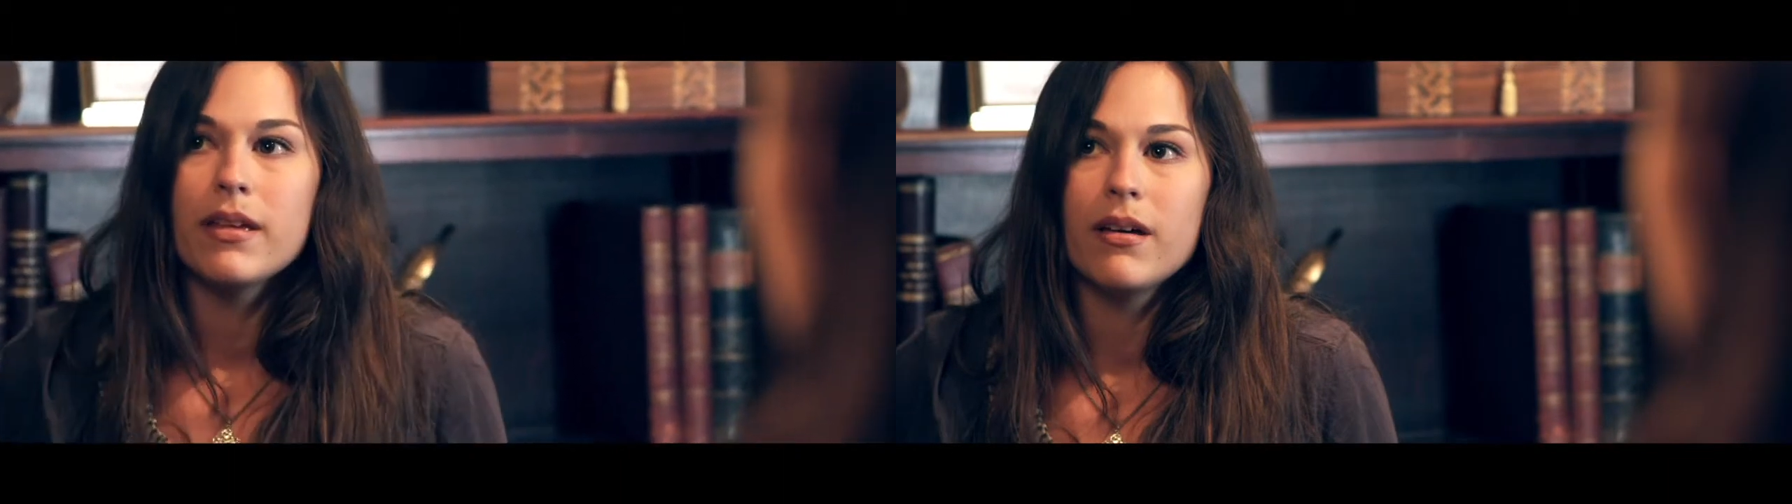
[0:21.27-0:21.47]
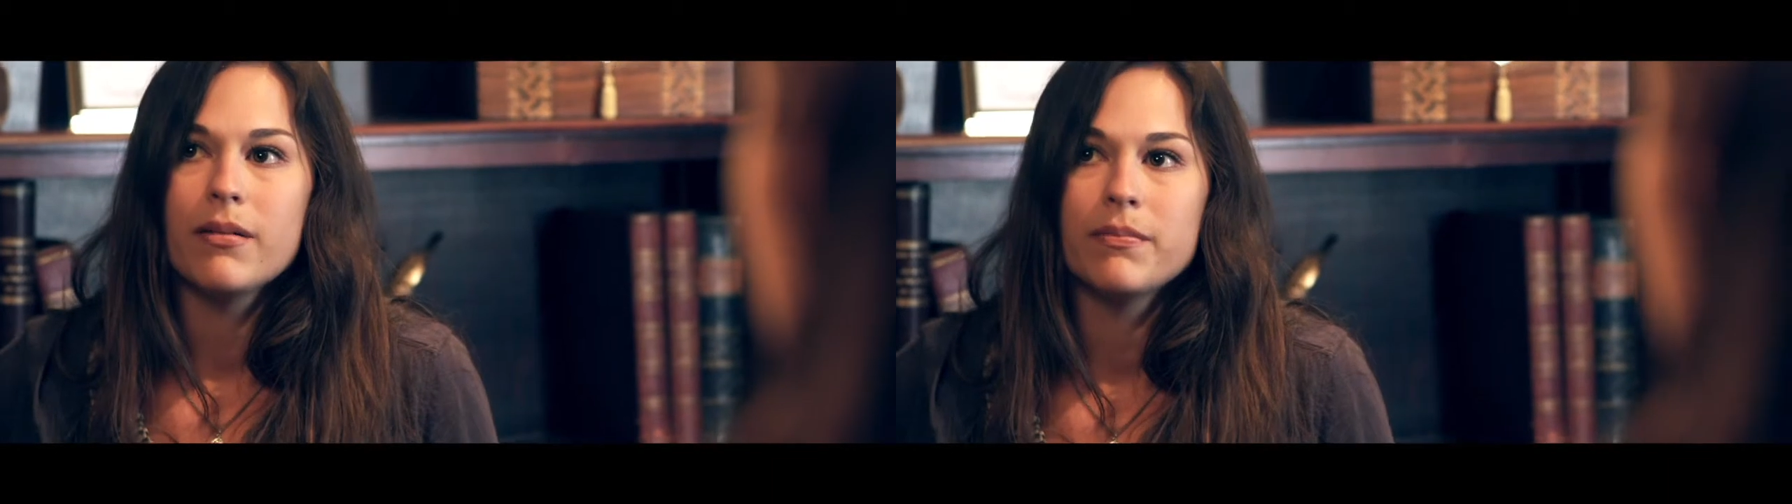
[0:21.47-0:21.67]

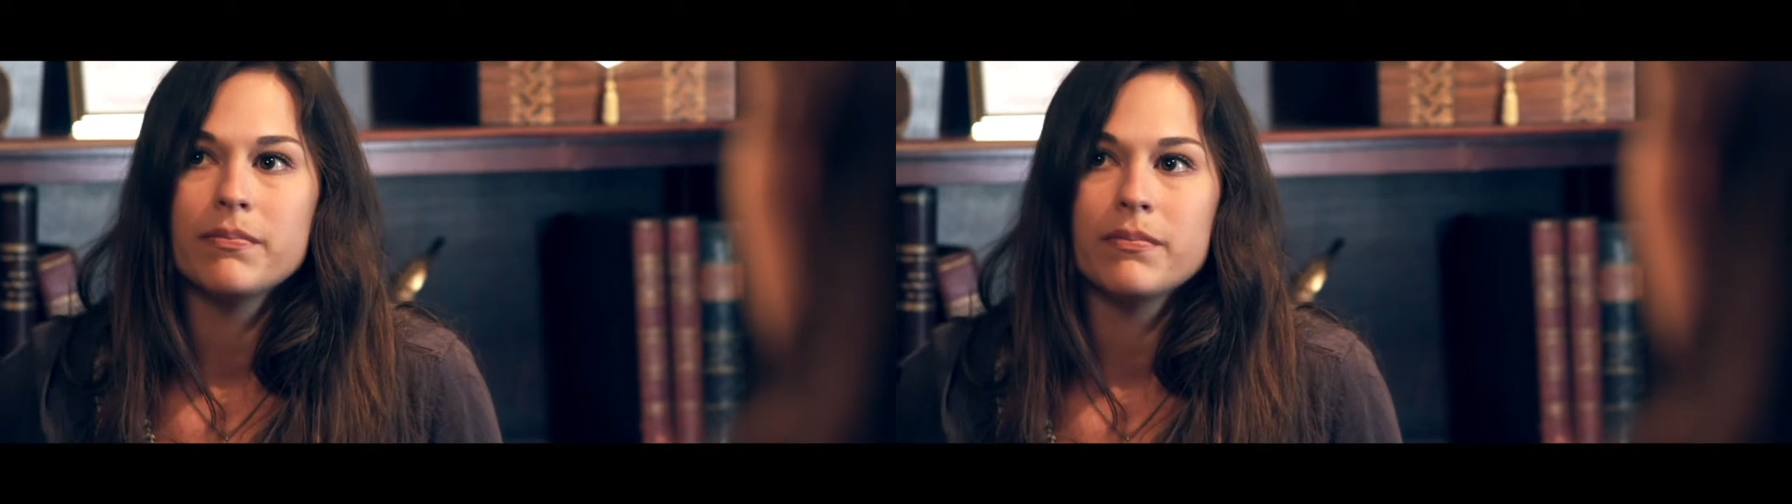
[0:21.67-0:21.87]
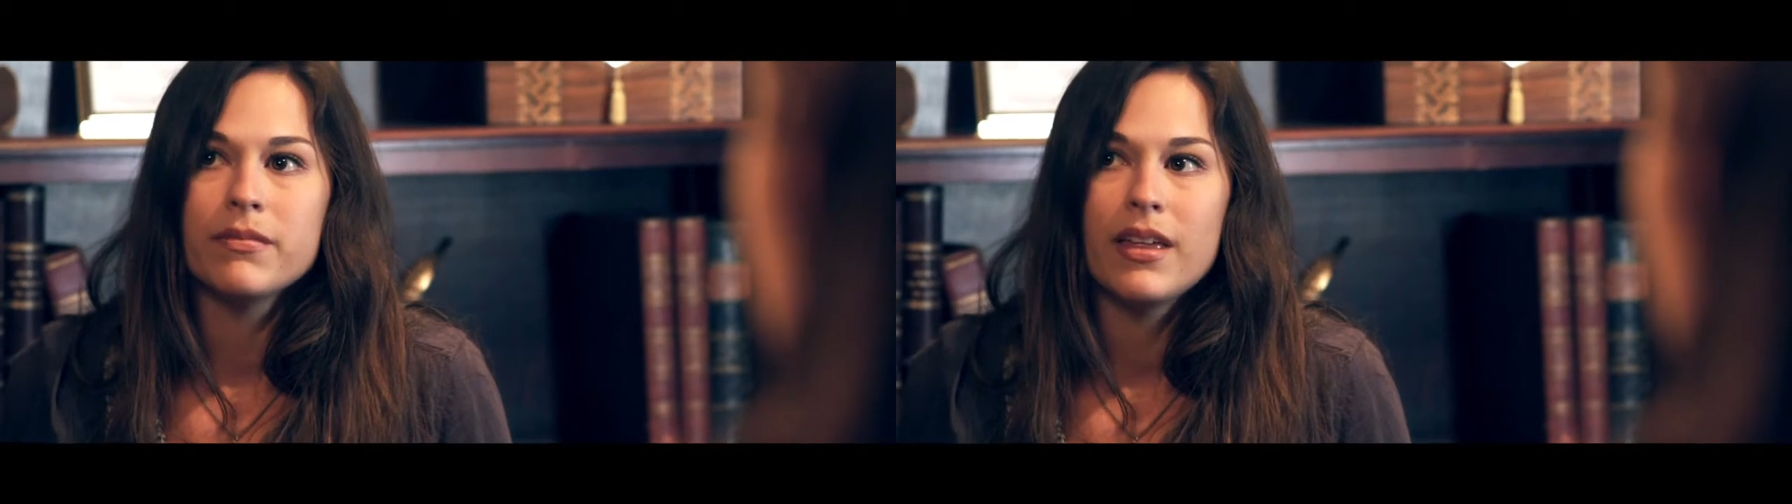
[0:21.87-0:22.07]
um,
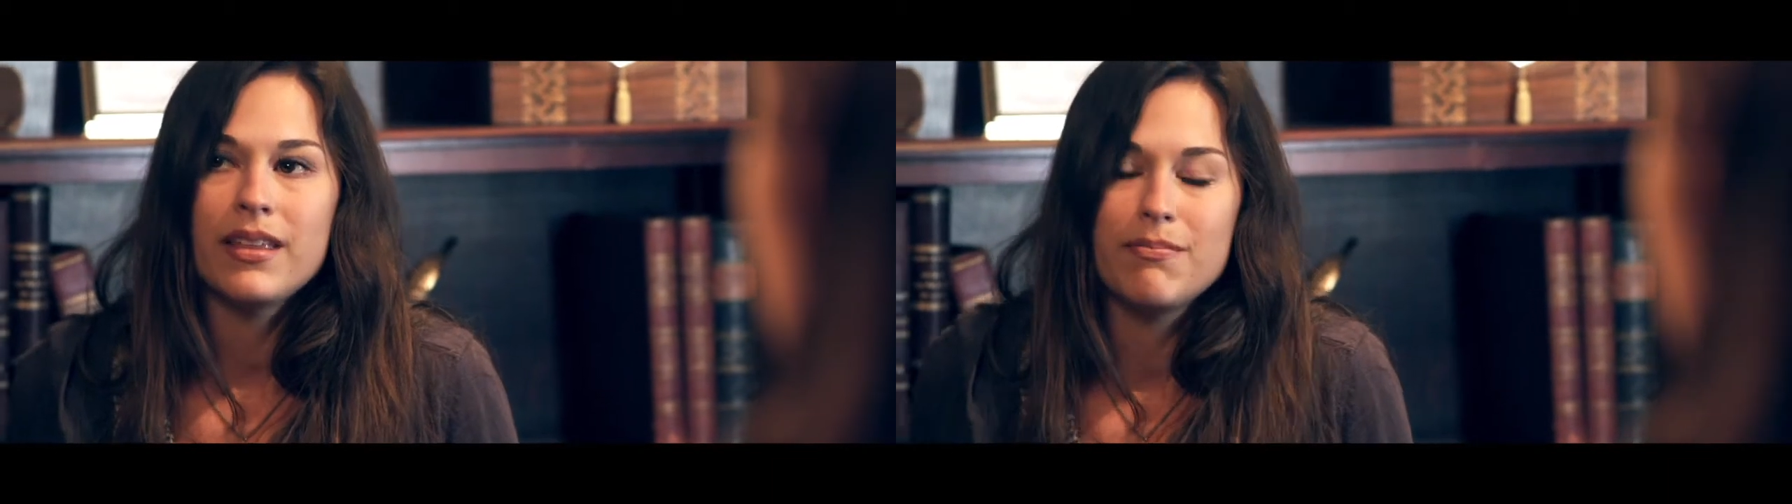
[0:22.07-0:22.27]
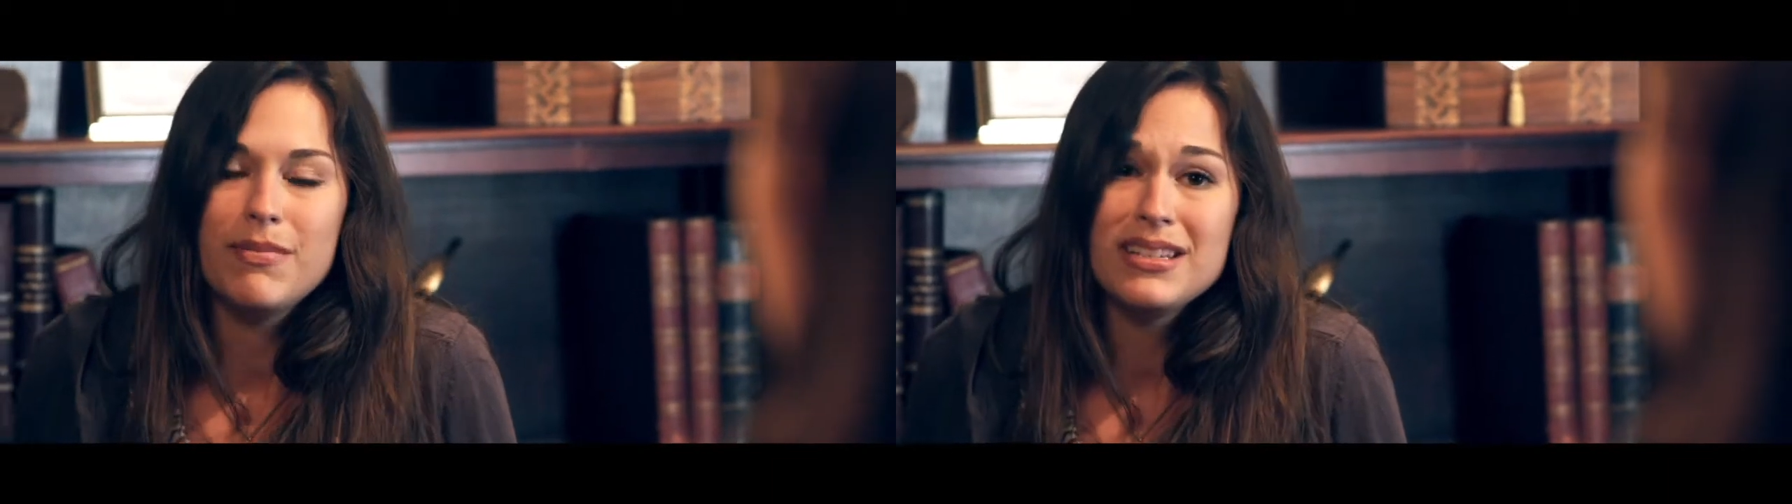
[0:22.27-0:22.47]
that
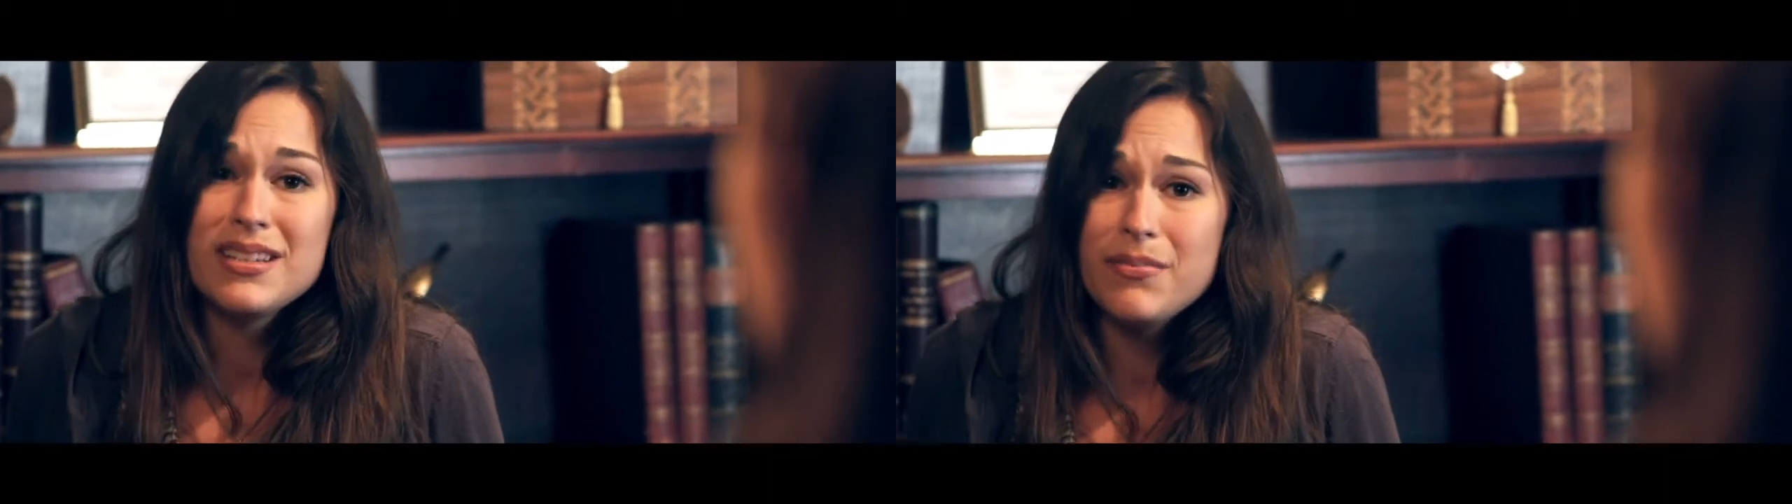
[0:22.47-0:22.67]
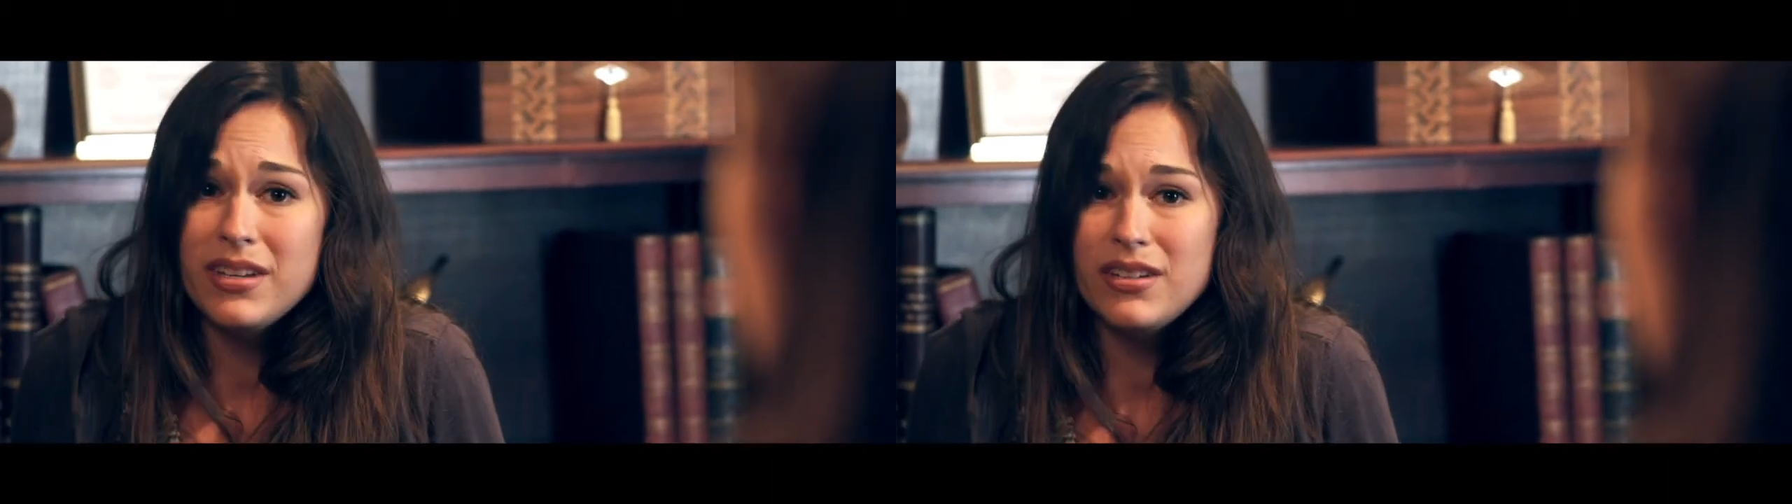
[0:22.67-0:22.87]
meant
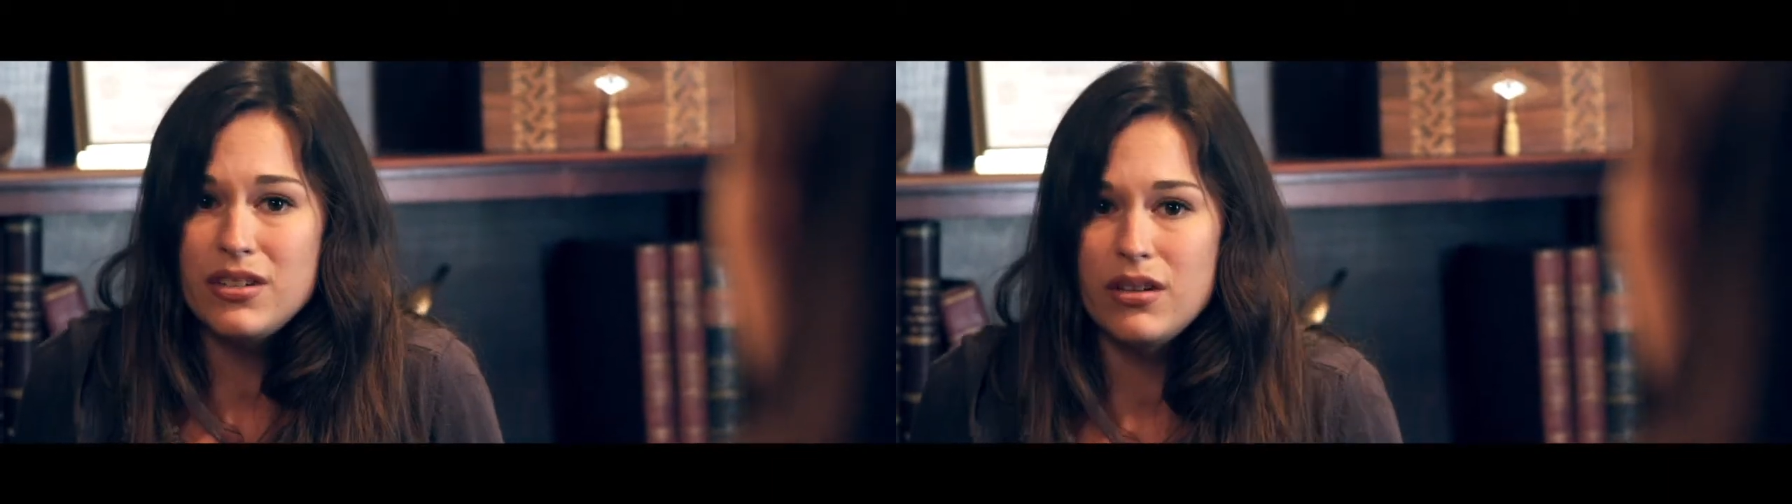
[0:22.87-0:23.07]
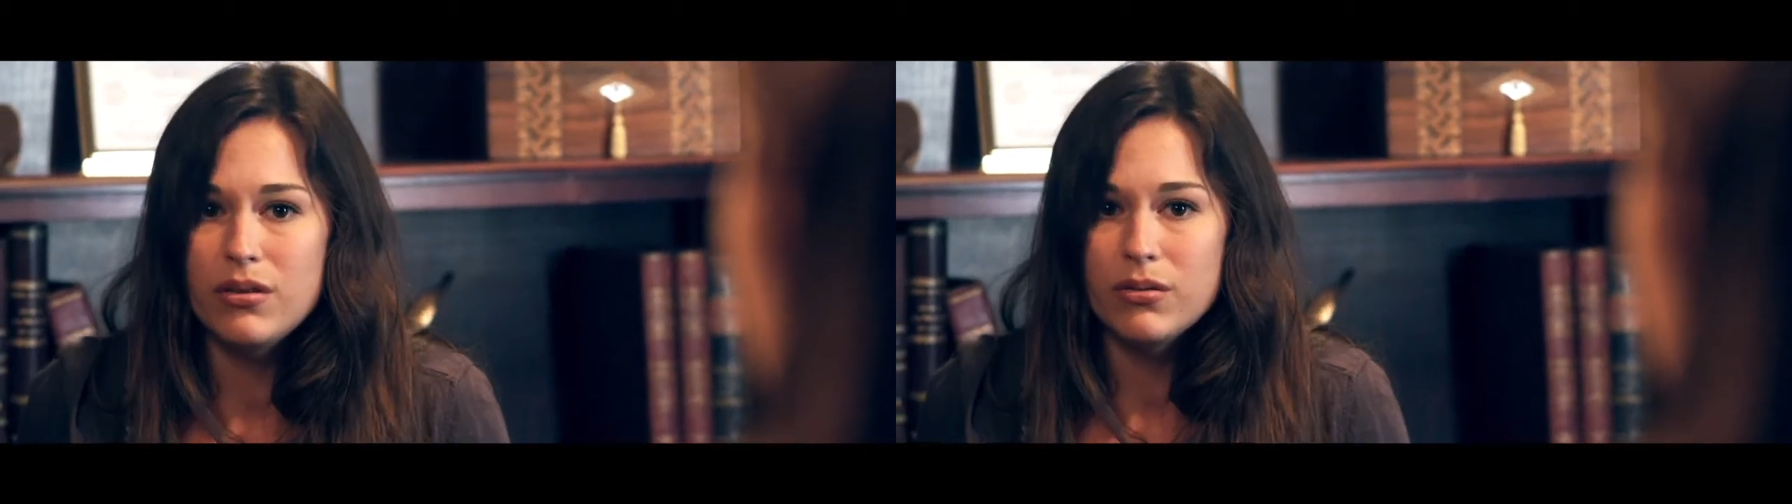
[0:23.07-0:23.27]
something to you.